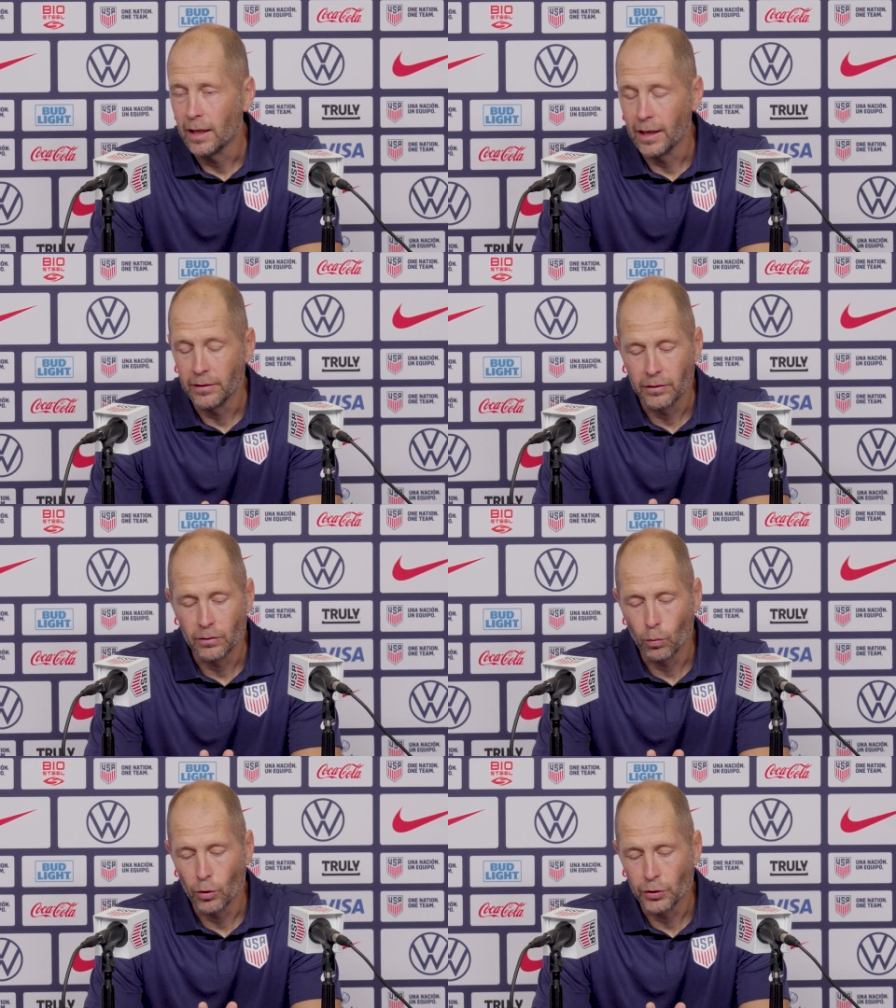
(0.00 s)

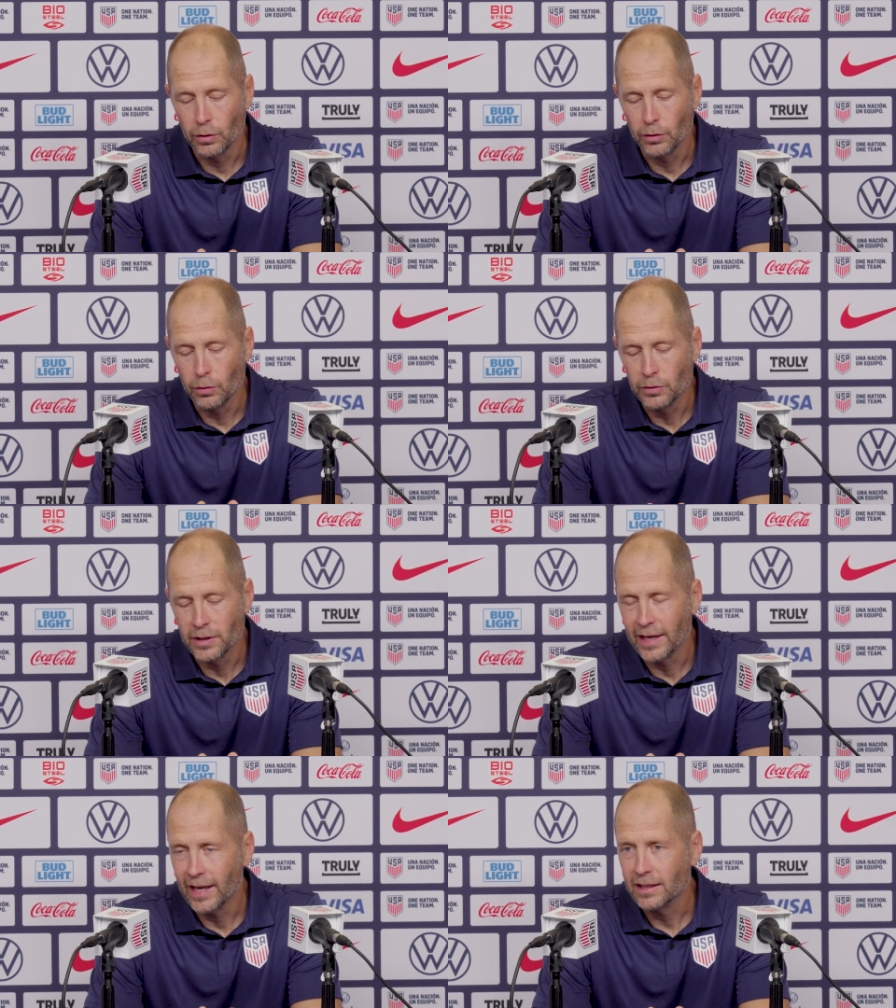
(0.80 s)
and we use
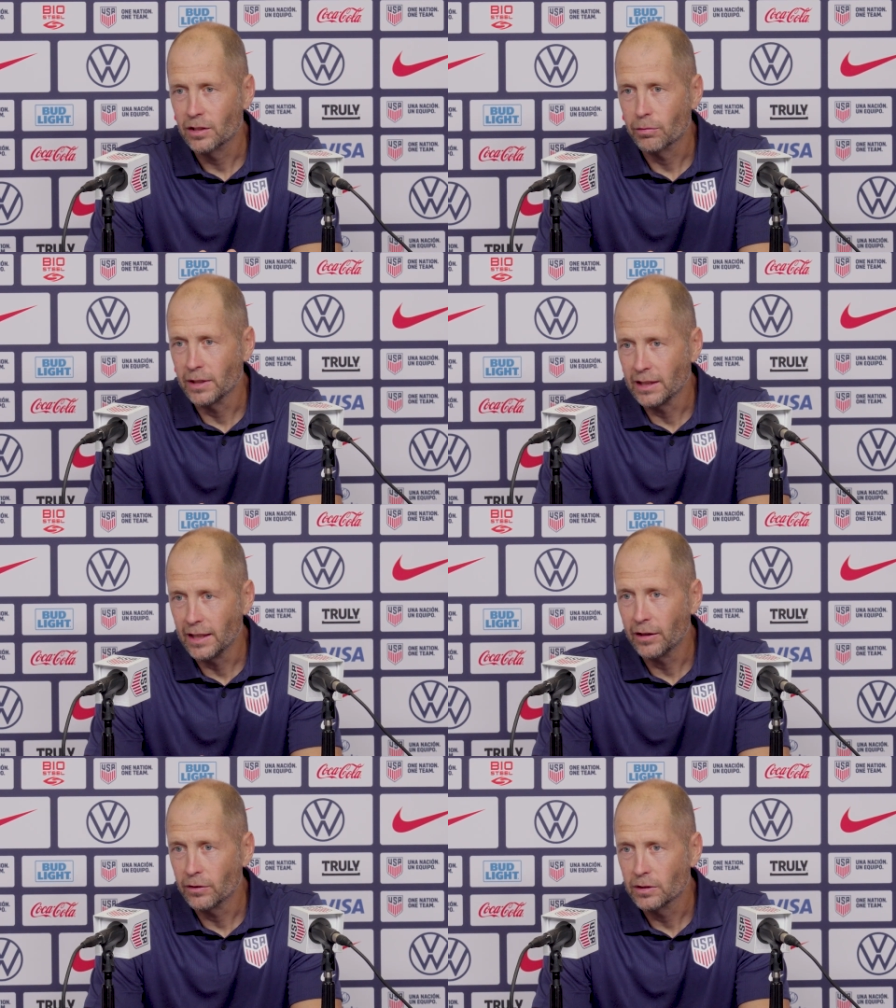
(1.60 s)
the next three
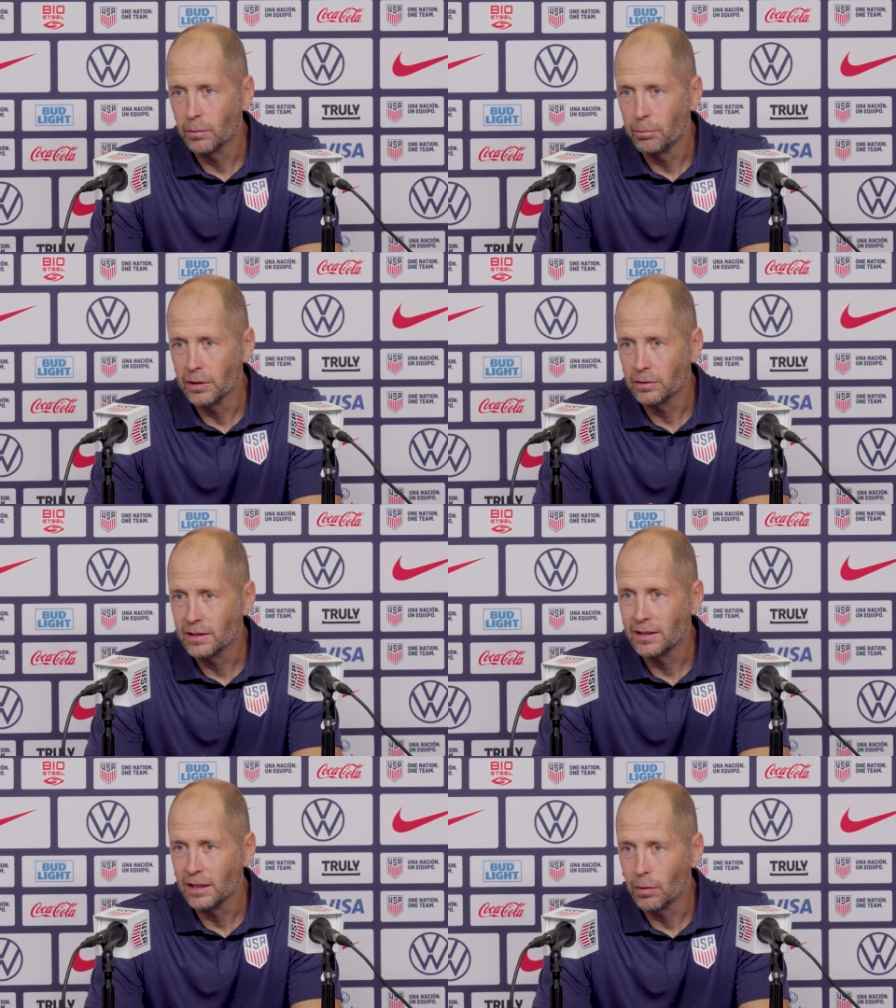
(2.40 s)
years to build
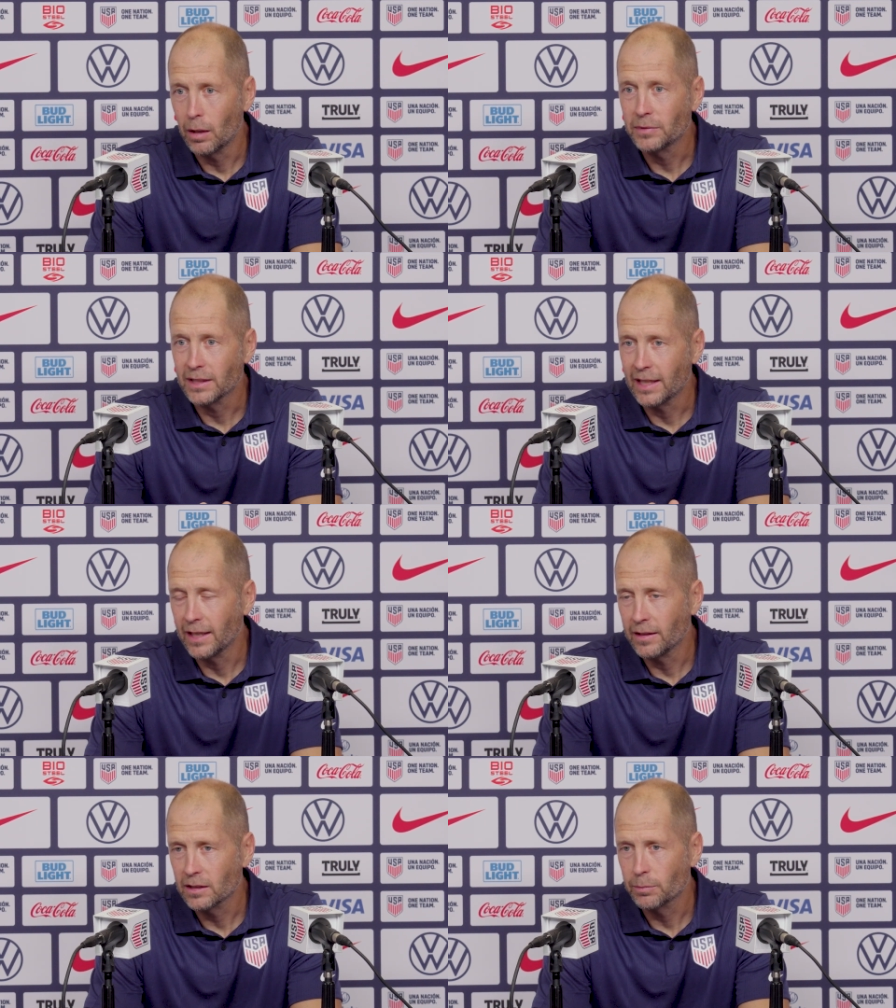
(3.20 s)
the team up to
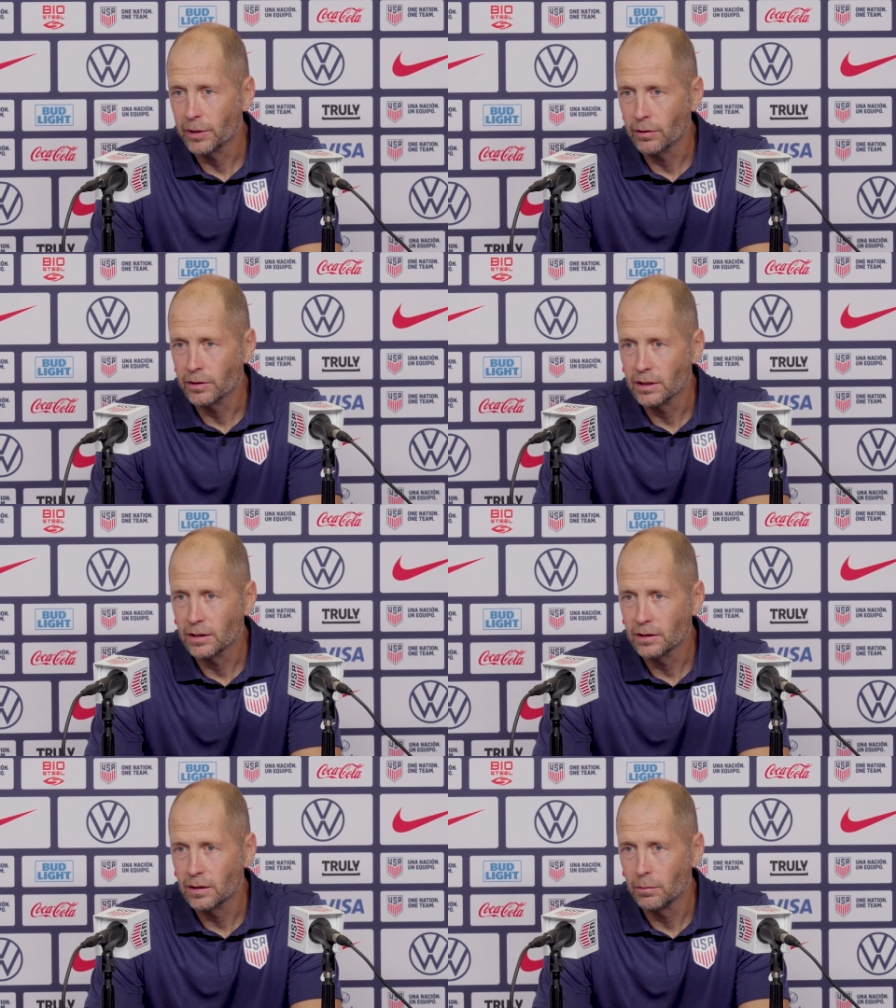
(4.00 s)
gain the
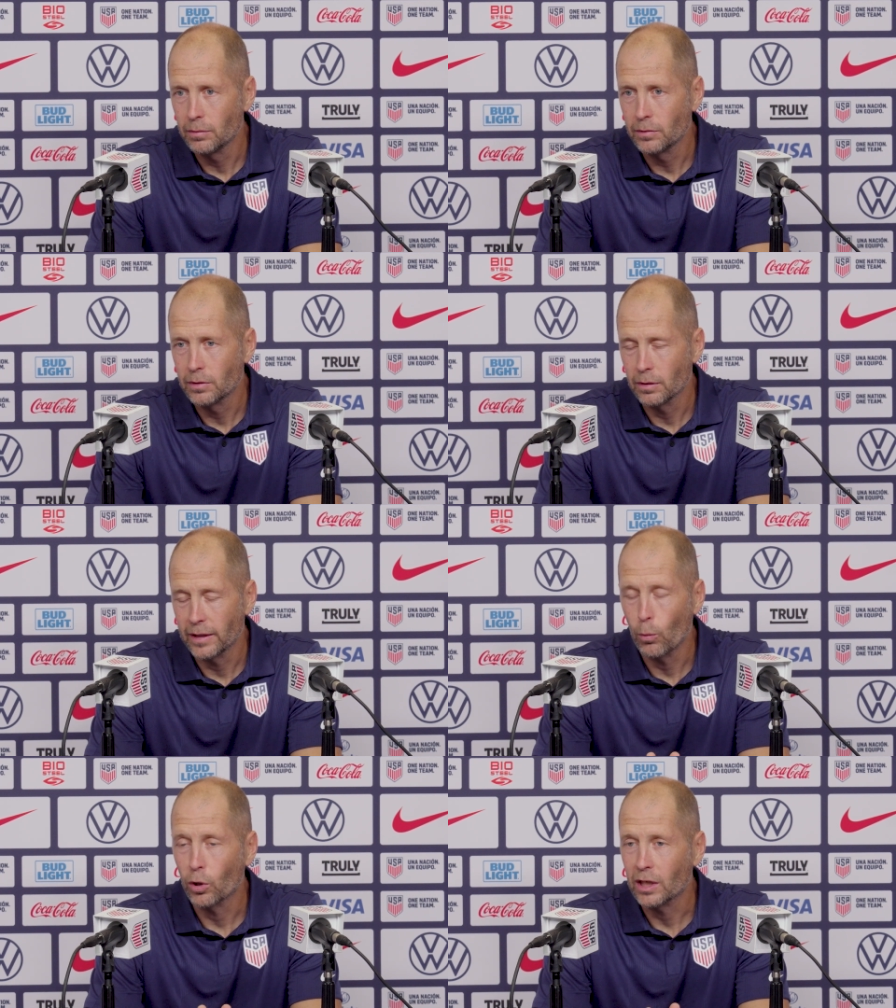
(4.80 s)
experiences to, to
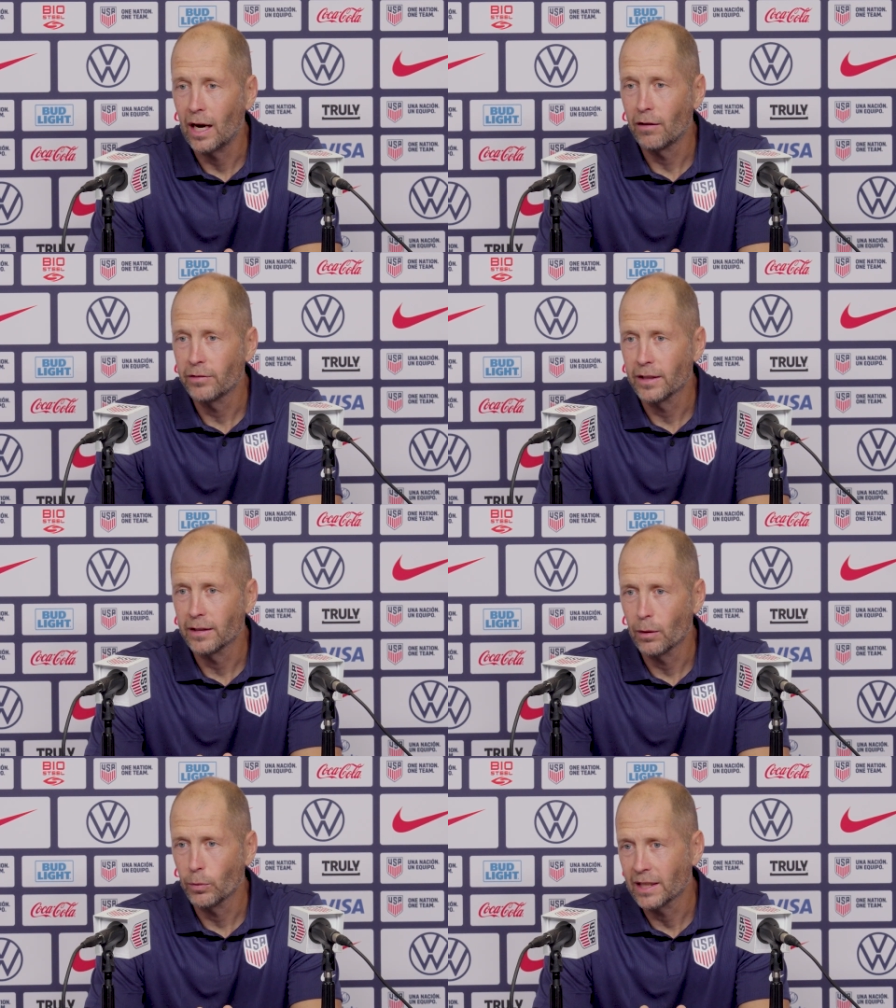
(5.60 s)
that we're
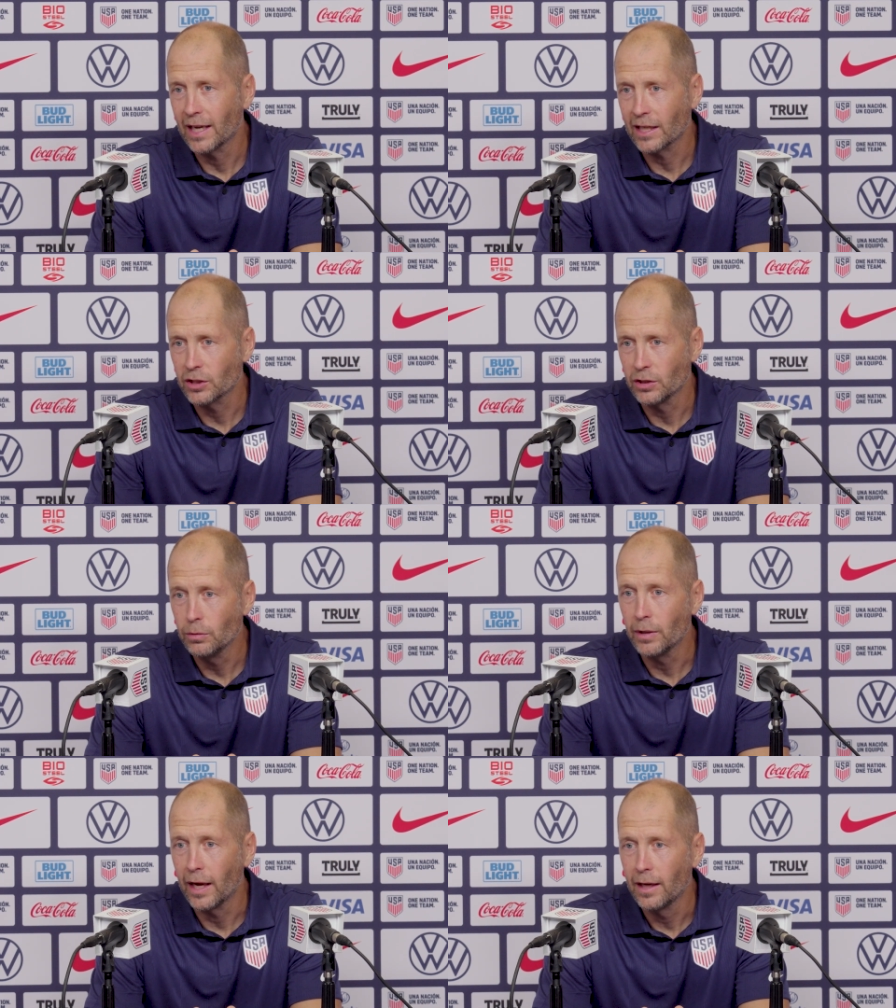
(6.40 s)
confident that we can actually
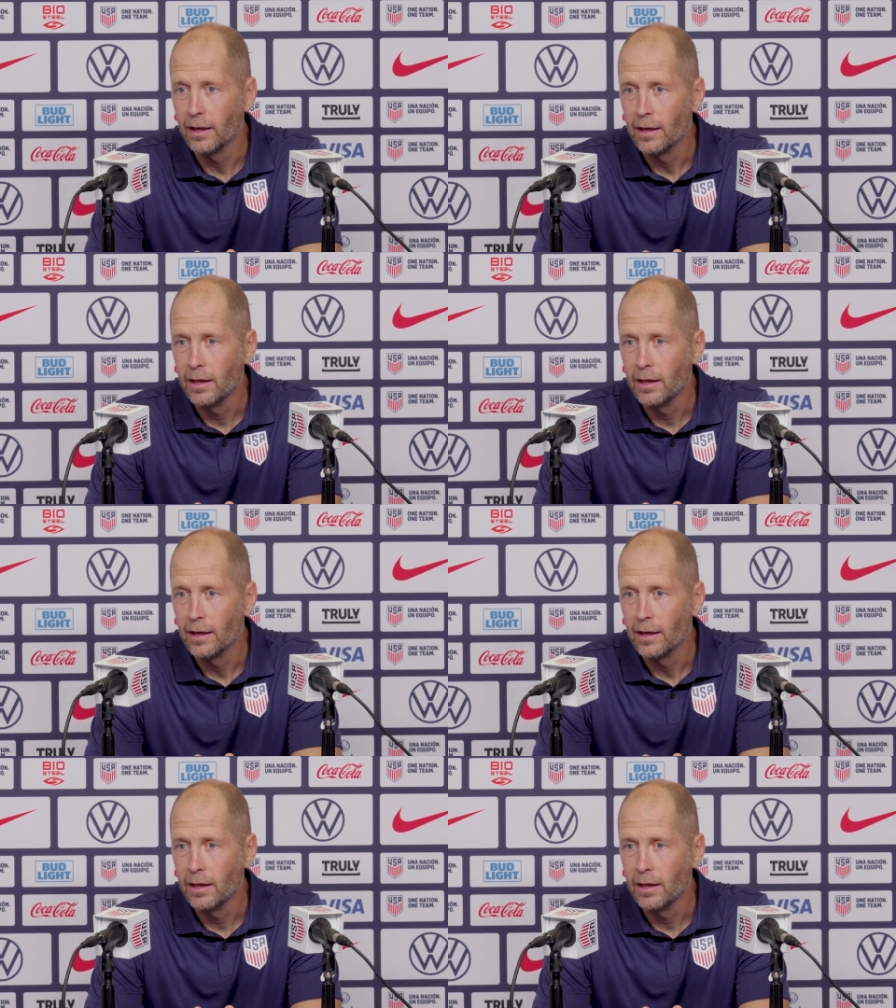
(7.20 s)
do that